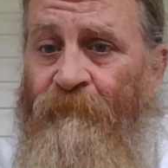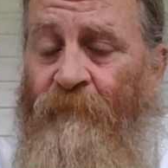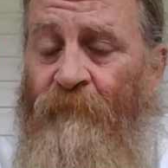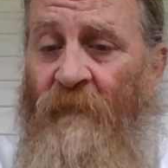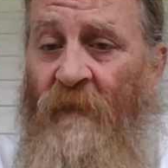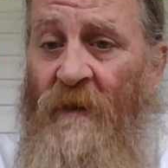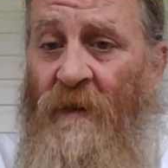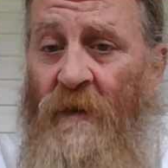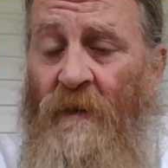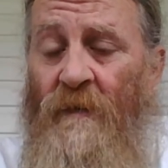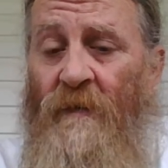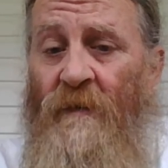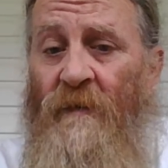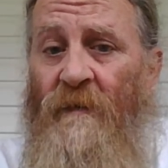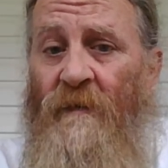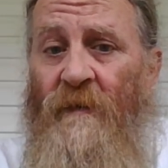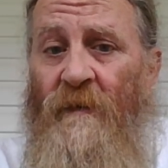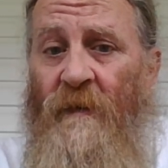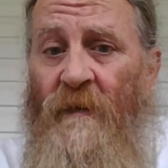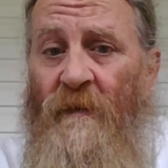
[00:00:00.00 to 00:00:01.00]
They could
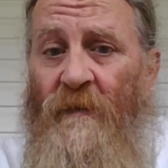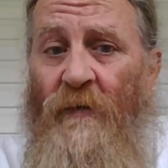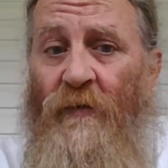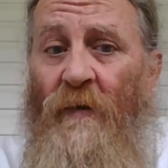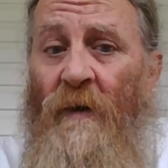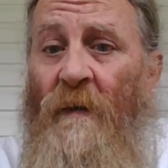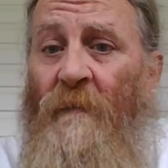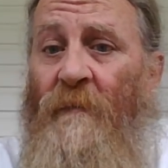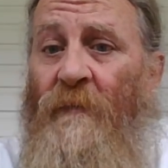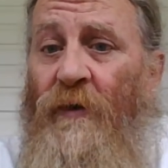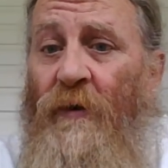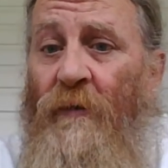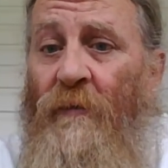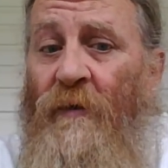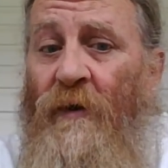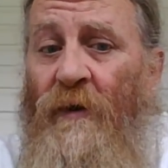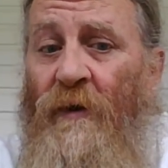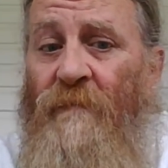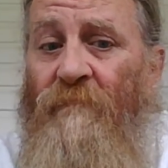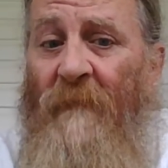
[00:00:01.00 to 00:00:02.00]
uh, corrupt your
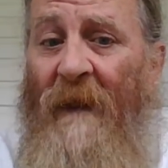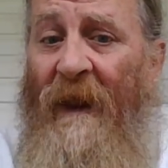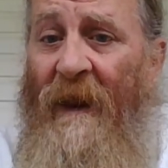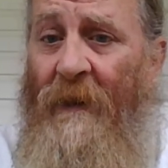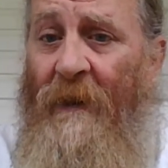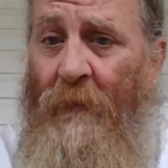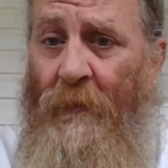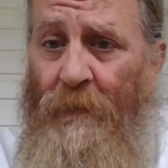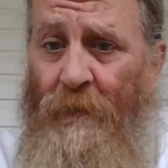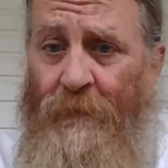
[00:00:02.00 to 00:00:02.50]
good manners.